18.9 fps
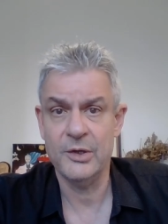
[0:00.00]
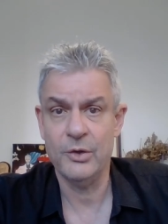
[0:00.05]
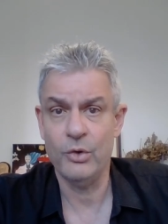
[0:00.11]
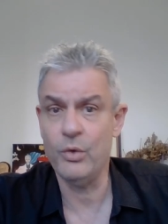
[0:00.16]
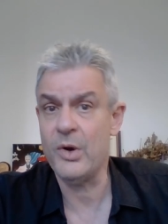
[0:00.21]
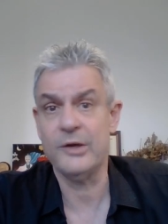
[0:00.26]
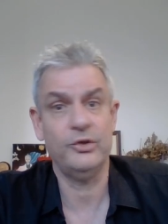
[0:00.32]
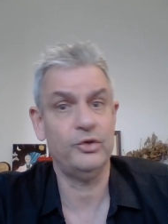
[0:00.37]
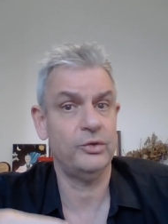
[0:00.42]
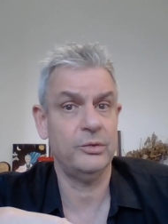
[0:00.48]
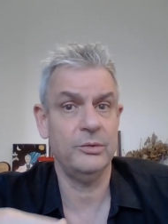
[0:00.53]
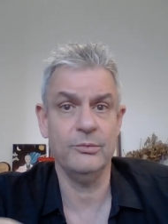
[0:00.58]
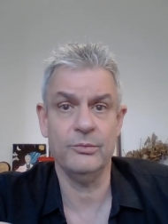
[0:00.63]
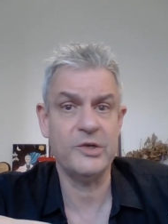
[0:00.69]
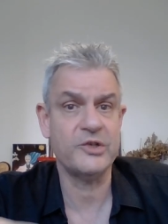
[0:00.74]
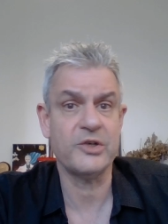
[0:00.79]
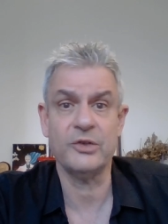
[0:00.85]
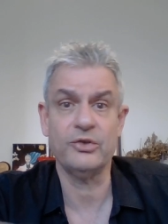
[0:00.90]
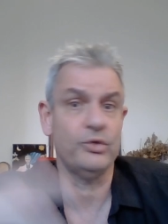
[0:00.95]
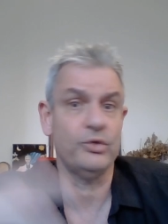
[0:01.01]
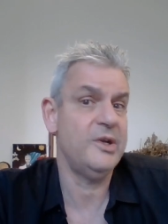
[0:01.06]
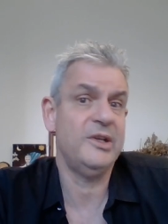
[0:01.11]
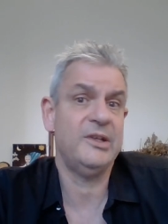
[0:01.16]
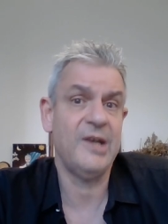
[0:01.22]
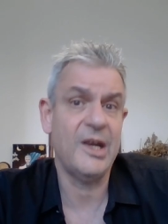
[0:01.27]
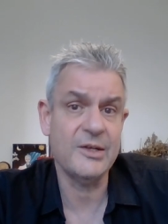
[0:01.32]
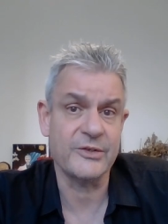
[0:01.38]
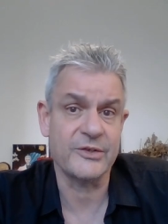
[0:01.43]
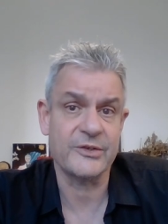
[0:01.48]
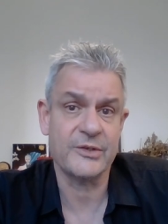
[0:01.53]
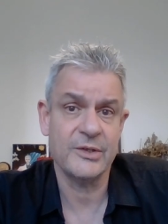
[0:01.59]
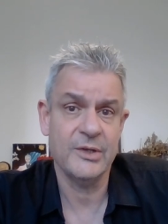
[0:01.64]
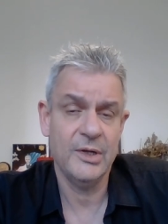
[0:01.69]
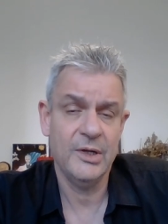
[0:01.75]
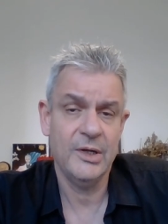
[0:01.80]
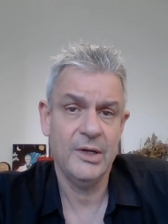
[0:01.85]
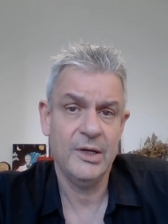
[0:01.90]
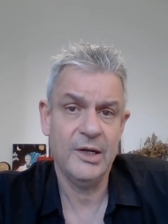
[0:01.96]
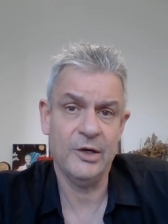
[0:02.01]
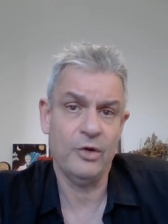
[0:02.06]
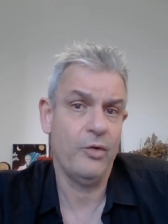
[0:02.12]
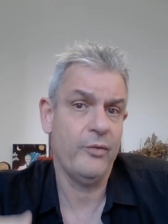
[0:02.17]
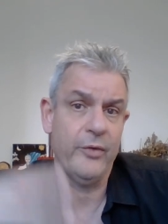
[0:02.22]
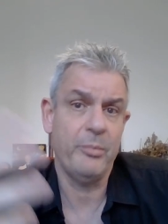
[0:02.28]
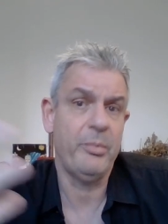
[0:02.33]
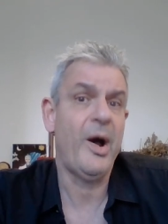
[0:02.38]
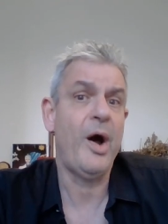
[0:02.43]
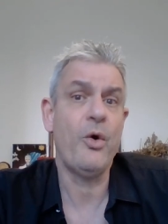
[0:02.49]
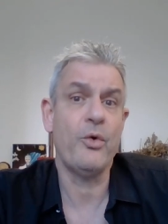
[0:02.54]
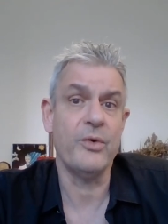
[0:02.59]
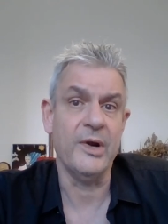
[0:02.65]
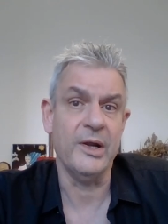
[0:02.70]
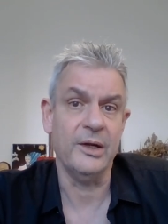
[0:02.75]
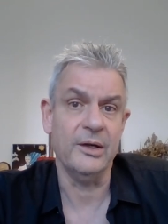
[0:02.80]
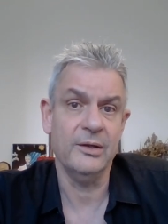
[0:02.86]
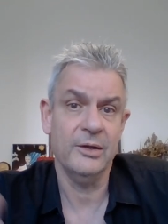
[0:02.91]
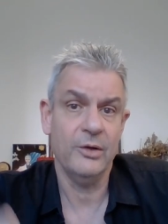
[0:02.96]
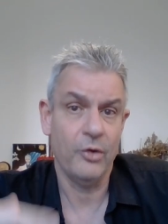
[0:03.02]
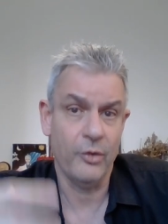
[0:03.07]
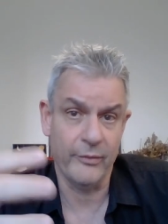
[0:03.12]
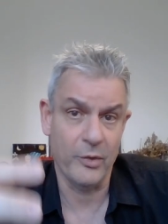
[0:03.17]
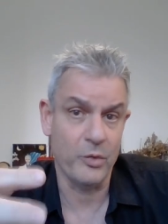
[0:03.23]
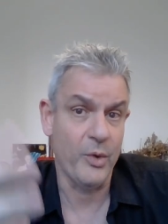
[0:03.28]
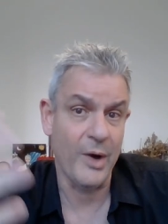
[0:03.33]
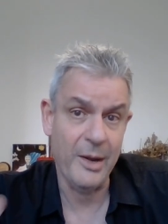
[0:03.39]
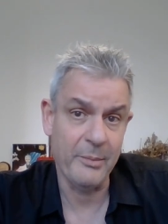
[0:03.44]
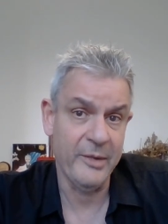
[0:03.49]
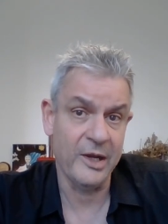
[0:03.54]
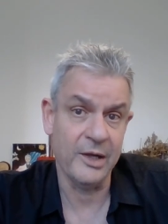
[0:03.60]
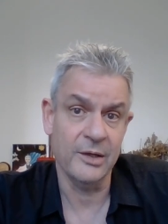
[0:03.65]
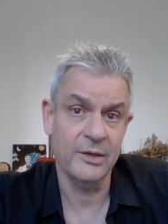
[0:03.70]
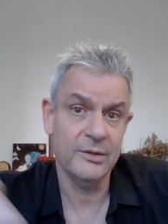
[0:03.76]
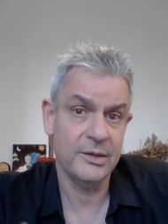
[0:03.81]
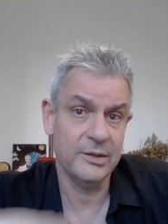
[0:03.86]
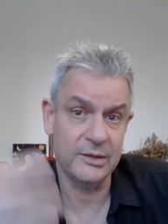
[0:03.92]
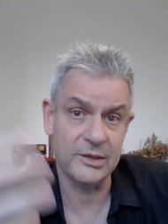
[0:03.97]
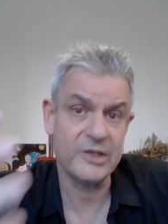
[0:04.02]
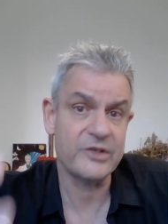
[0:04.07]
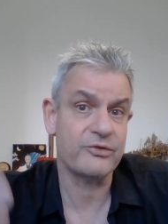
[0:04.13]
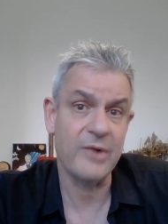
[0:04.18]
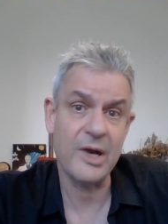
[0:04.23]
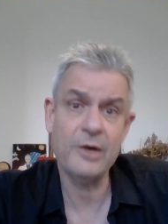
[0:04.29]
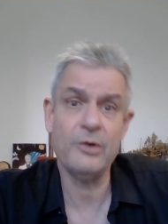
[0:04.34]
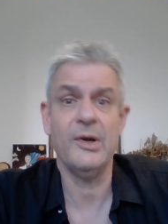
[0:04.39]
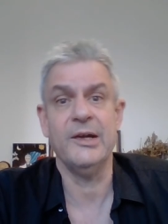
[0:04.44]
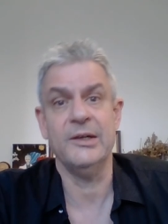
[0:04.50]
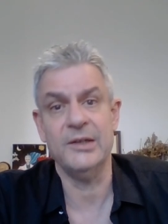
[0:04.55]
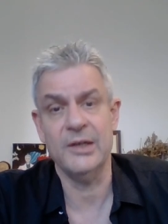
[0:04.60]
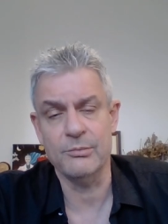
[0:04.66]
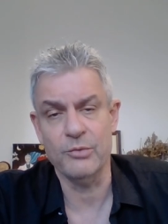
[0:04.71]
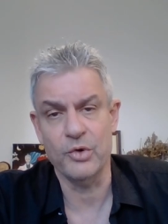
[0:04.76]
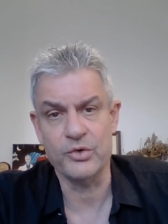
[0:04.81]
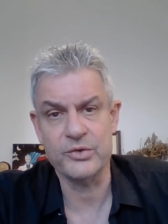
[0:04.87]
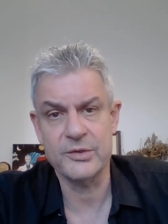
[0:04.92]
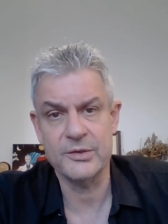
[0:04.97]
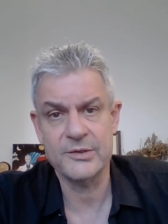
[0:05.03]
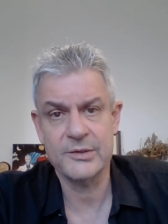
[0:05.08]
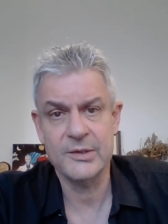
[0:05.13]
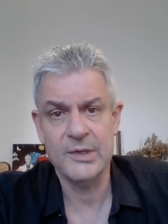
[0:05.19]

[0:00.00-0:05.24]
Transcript: which are too intense and overpowering, overwhelming, and dysregulating emotions.